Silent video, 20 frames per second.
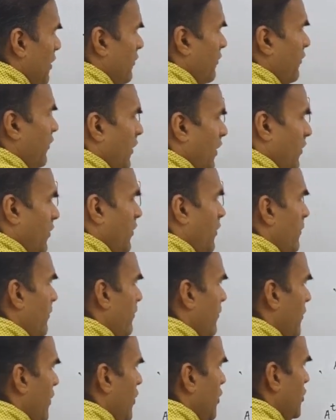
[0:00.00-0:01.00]
Further,
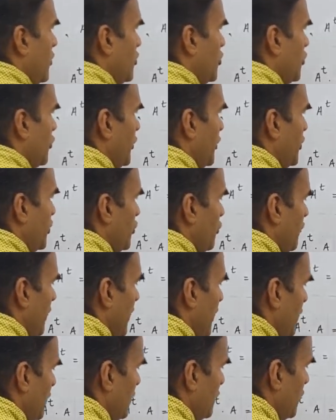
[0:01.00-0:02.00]
2 into
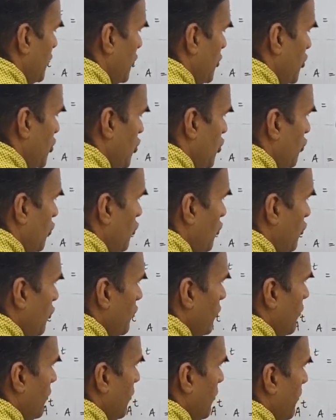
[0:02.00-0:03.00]
1, 2,